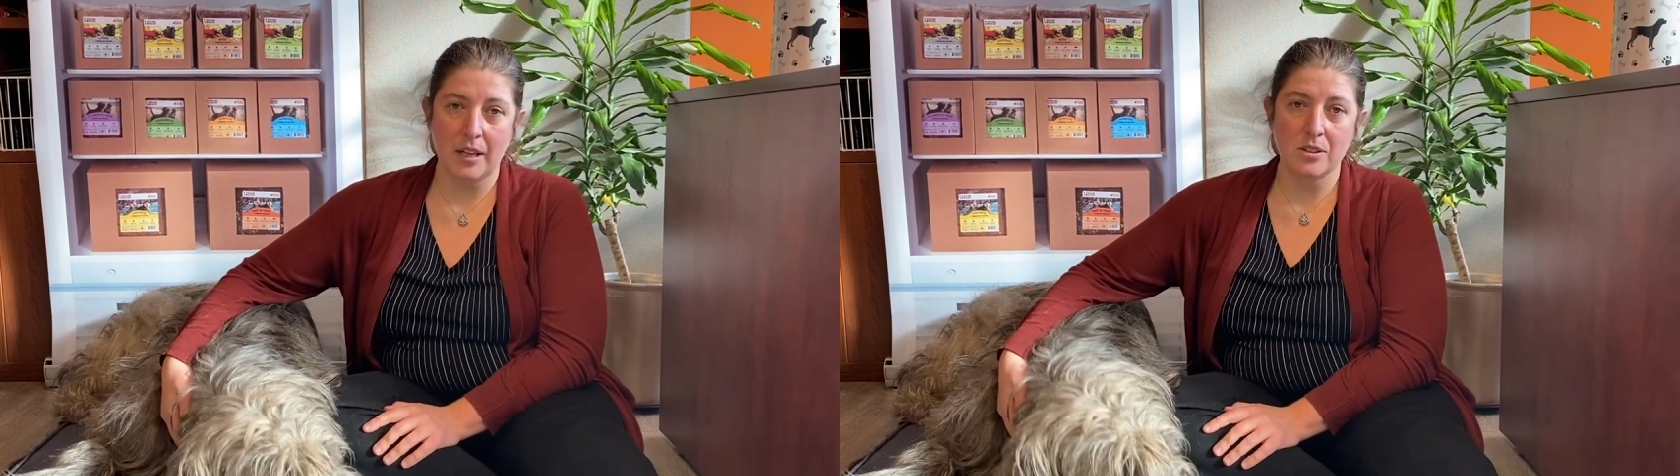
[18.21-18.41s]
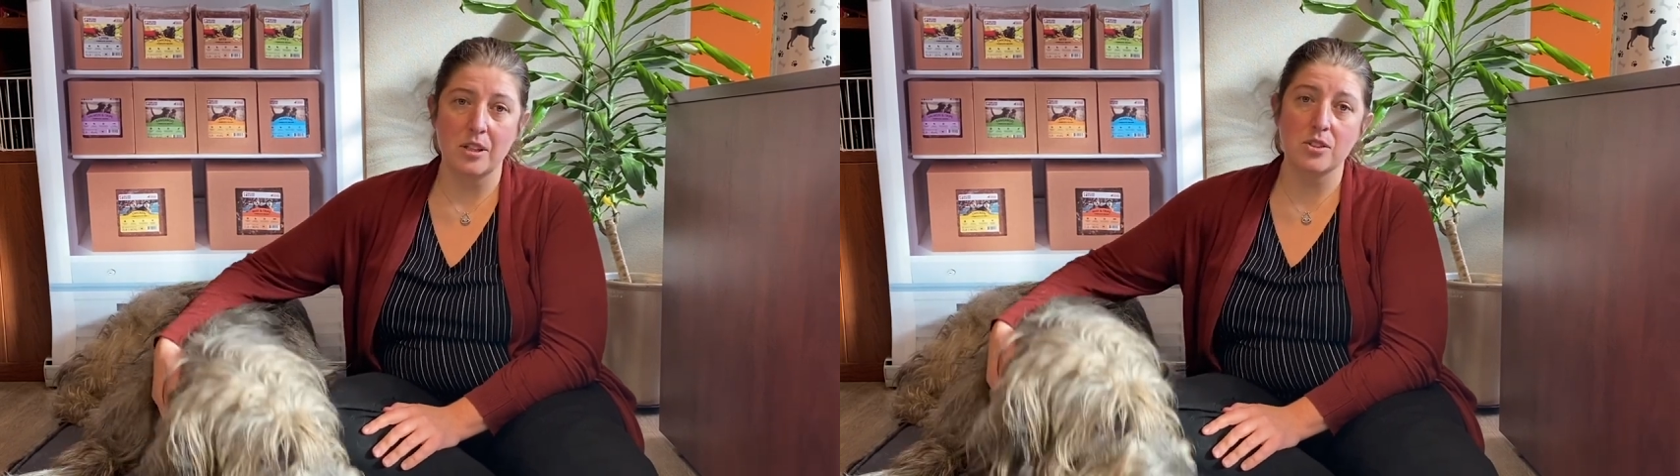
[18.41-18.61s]

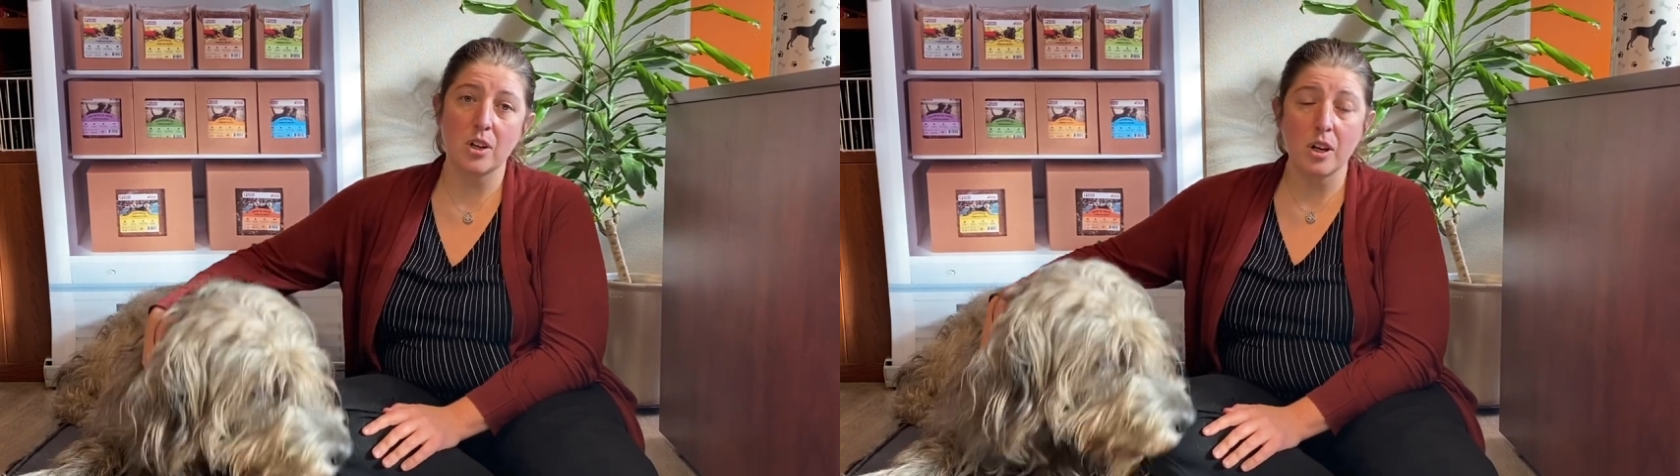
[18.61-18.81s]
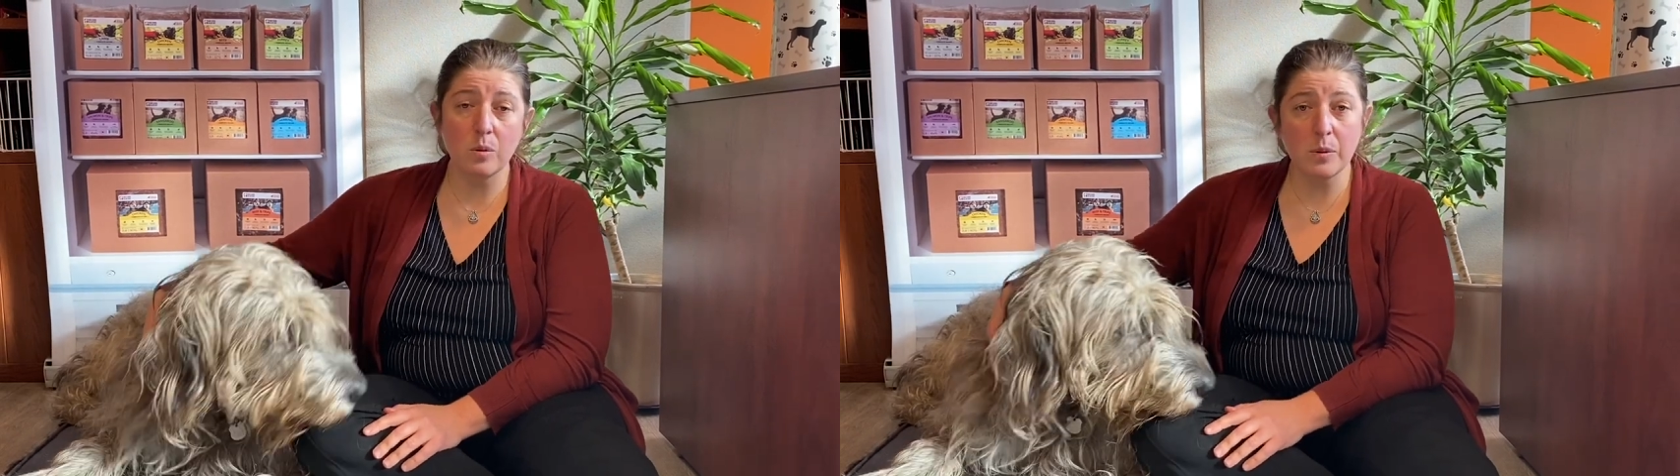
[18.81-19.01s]
So I
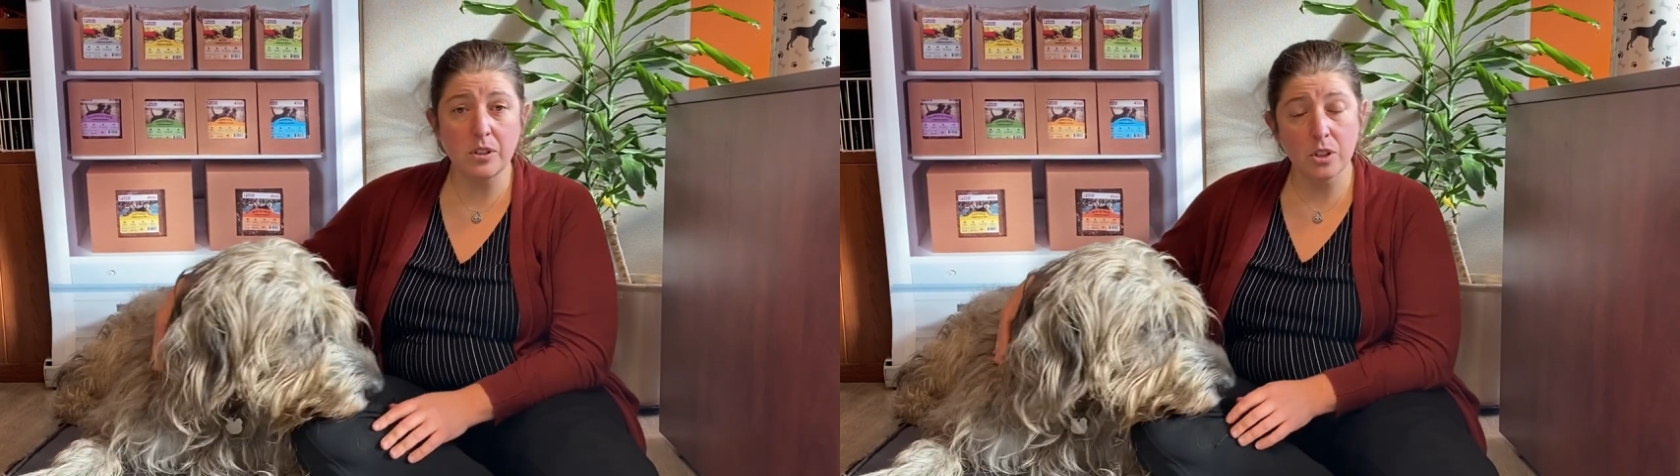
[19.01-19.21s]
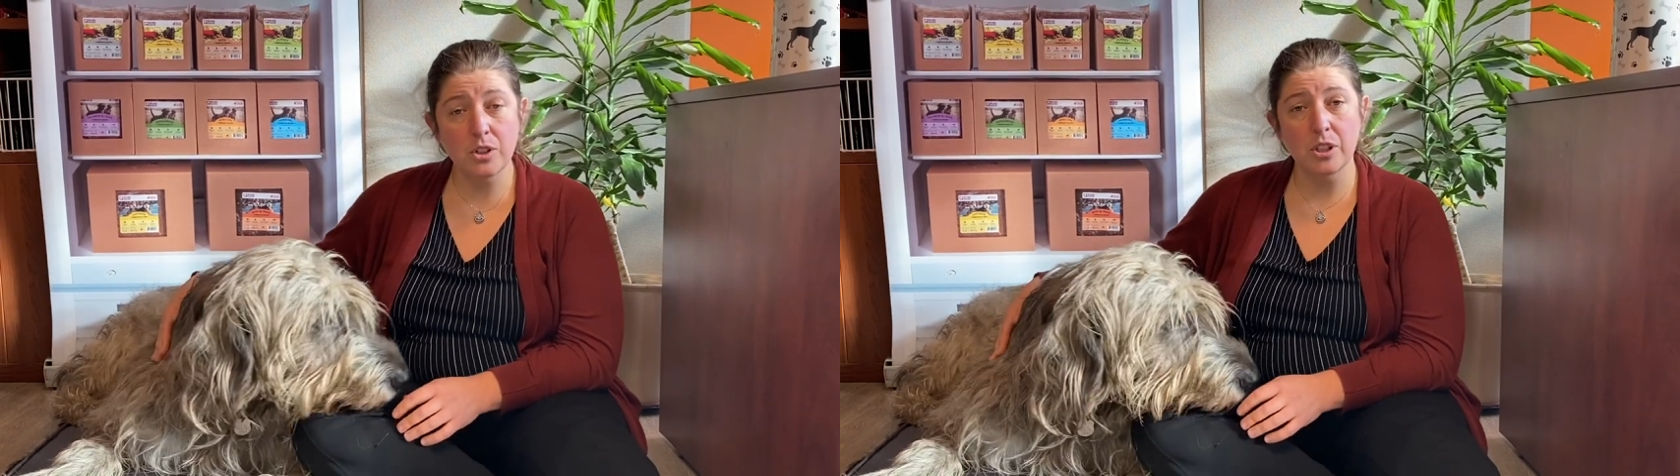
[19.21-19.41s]
started
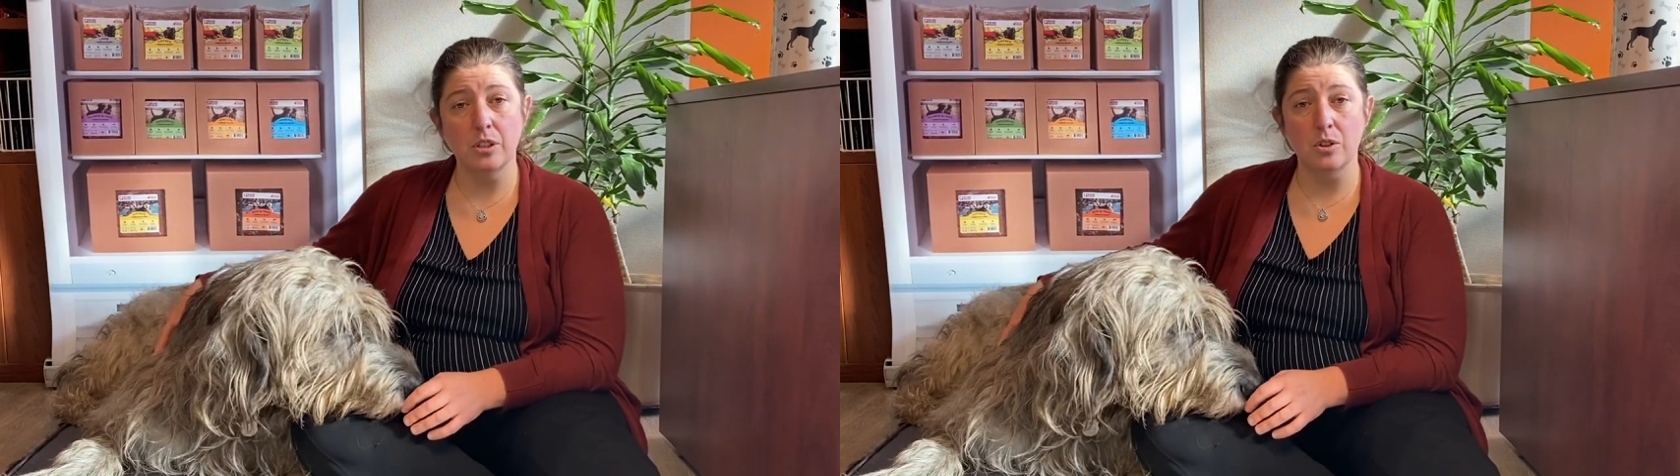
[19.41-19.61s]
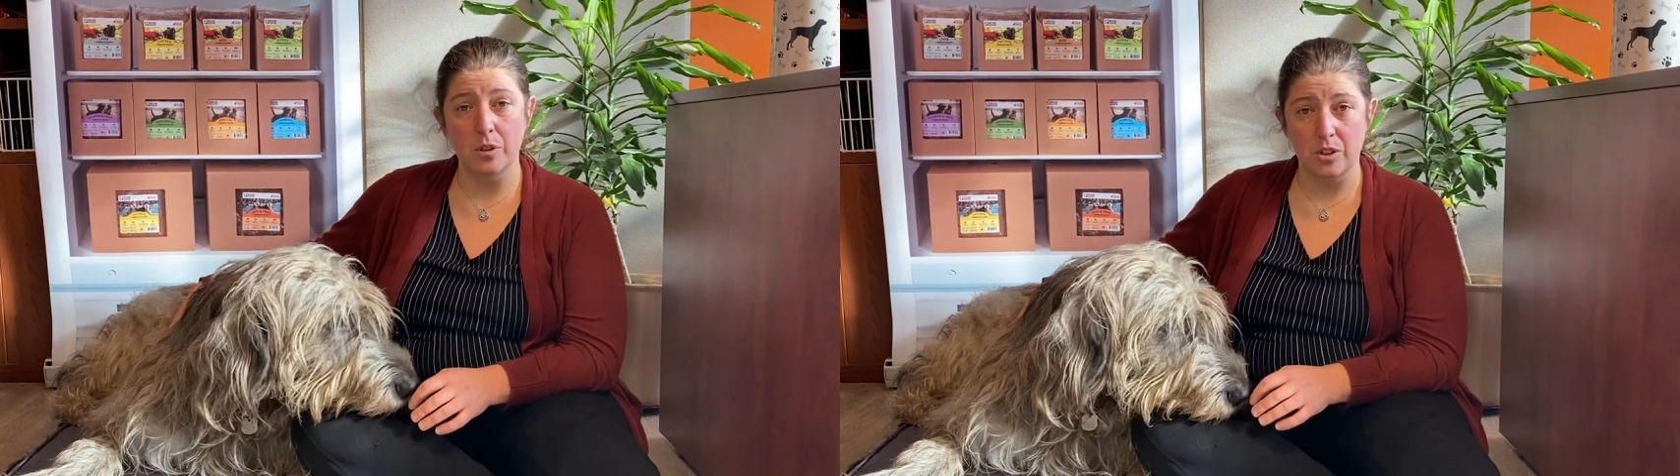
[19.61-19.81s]

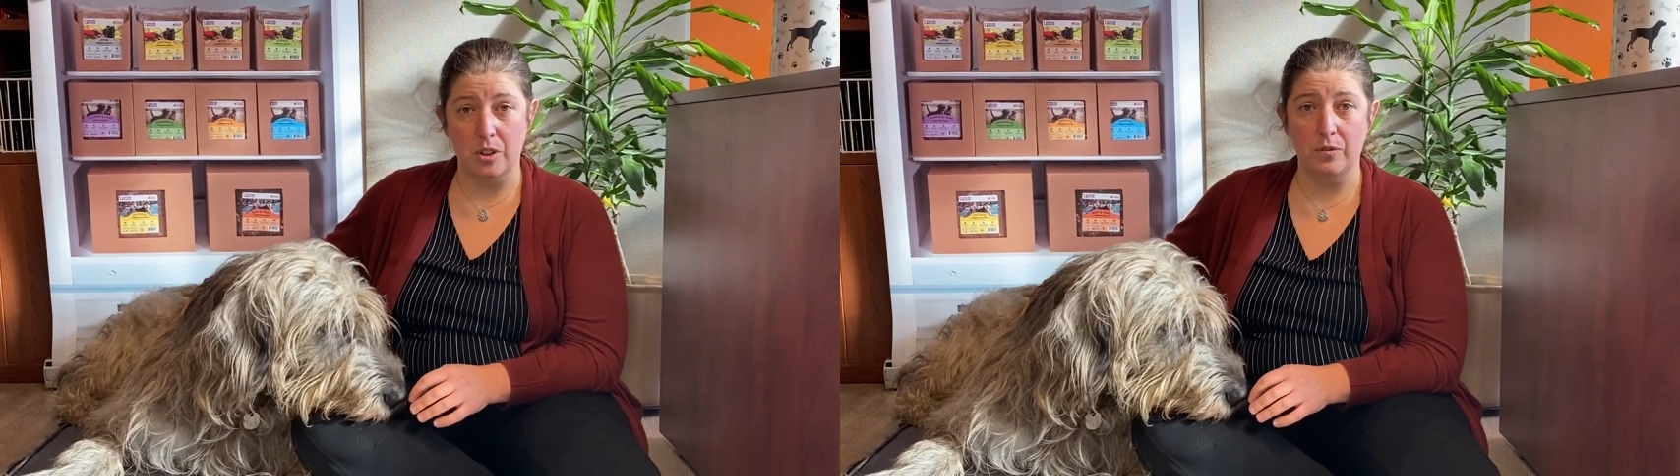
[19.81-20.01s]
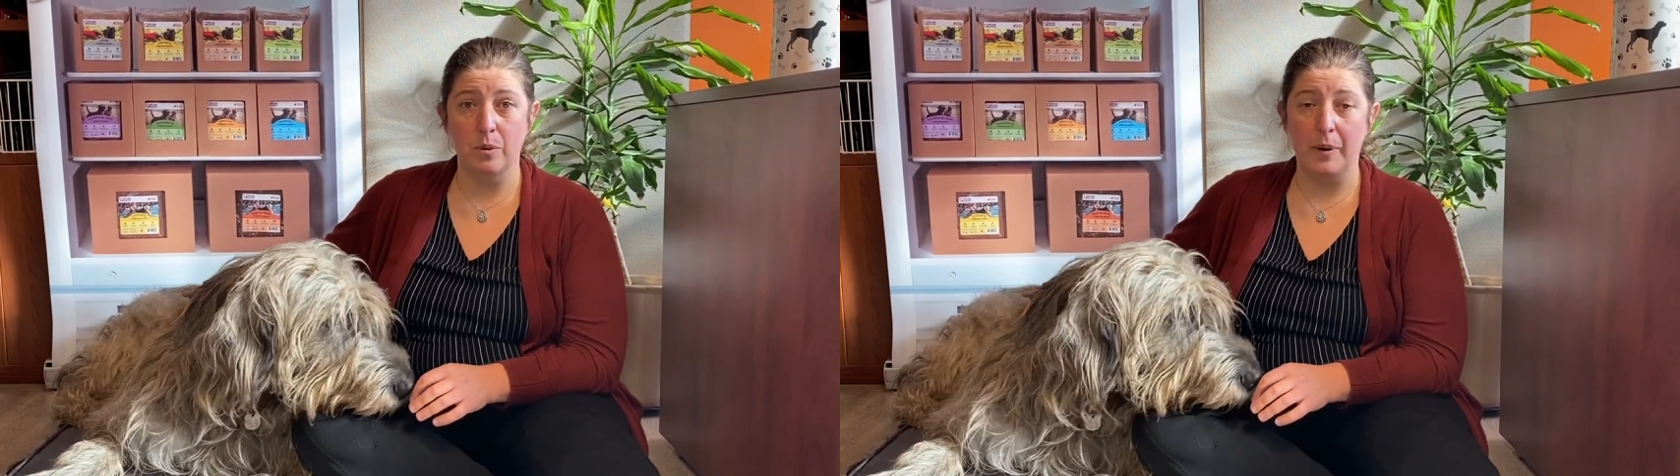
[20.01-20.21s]
researching
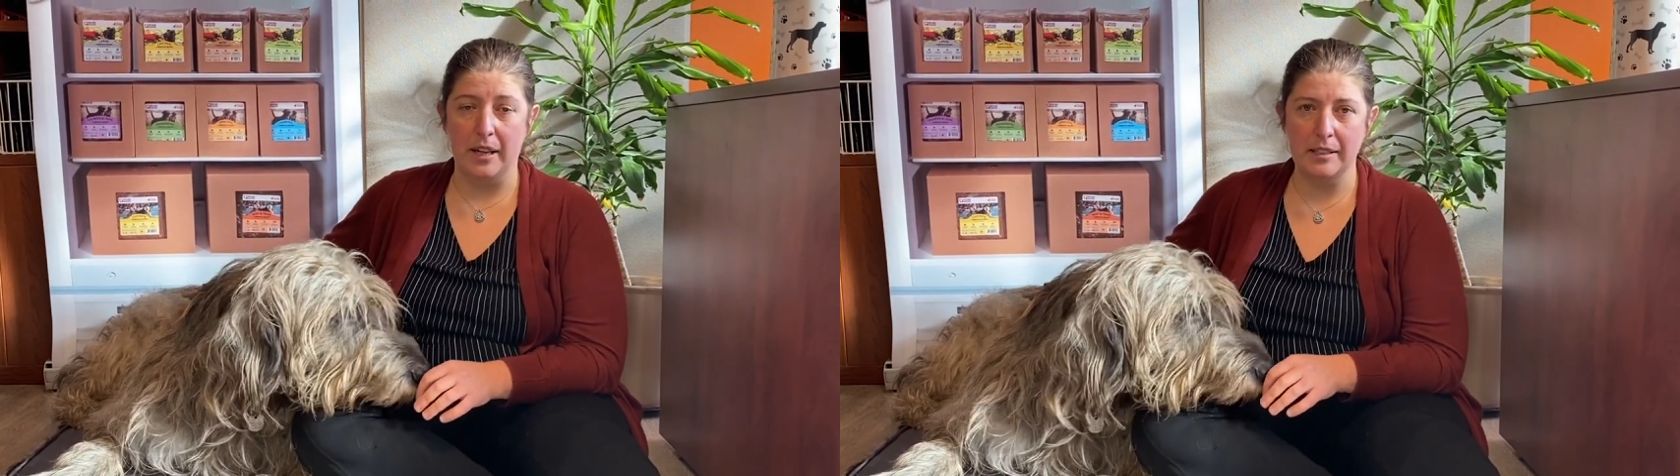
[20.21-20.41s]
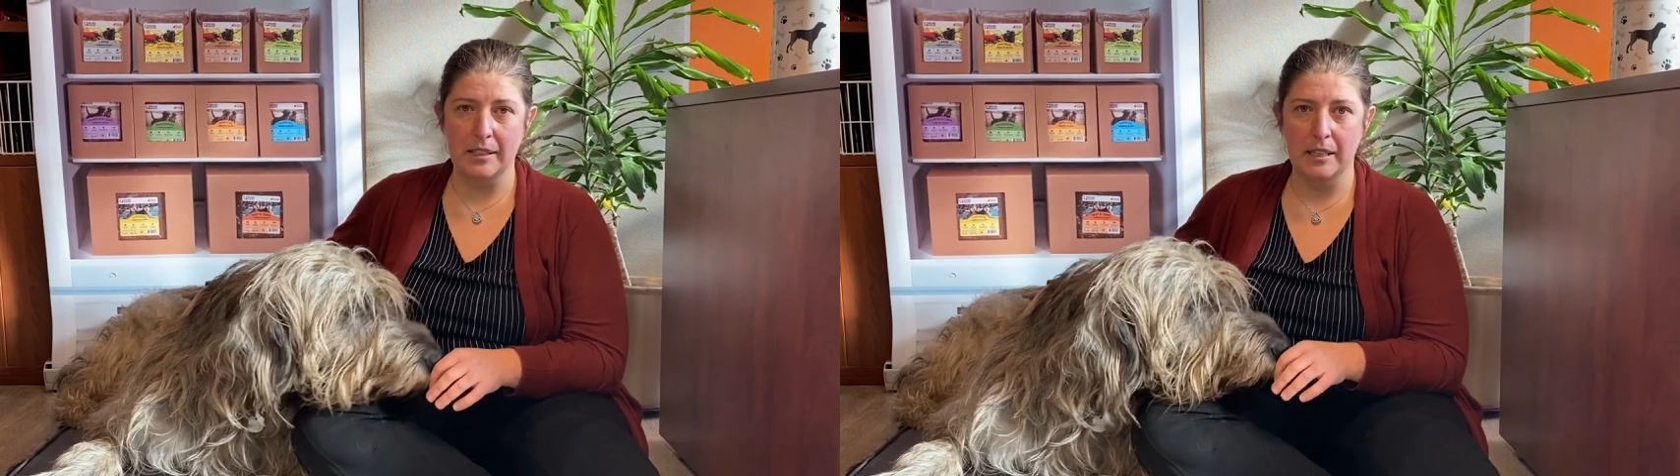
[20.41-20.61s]
nutrition for
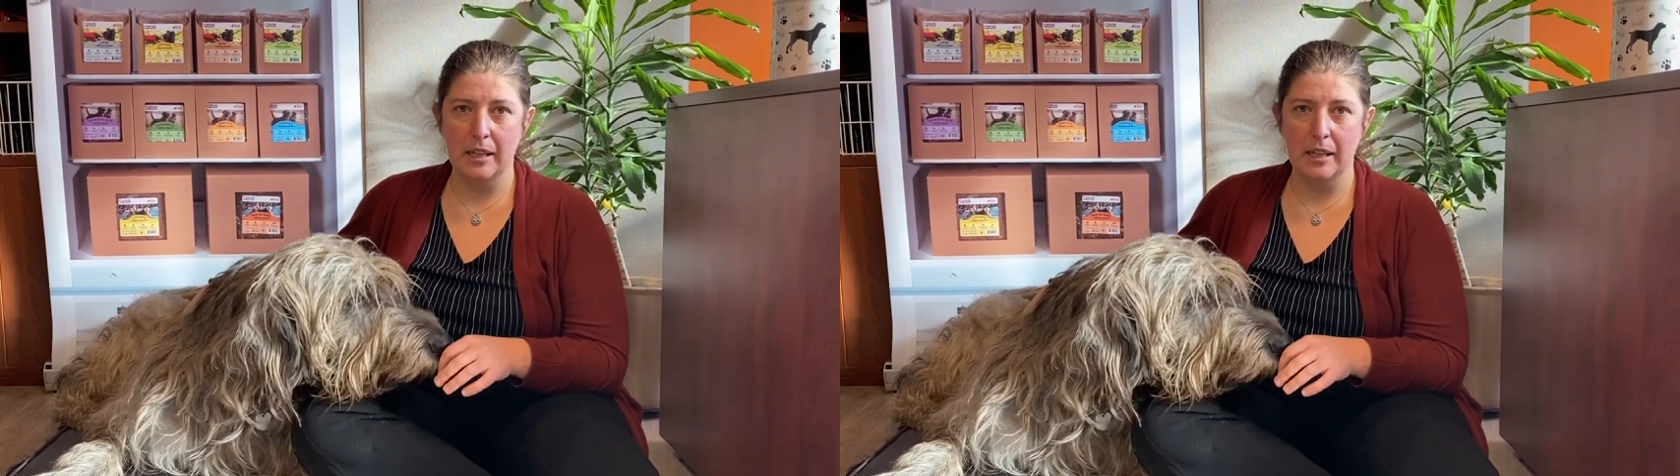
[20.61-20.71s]
pets,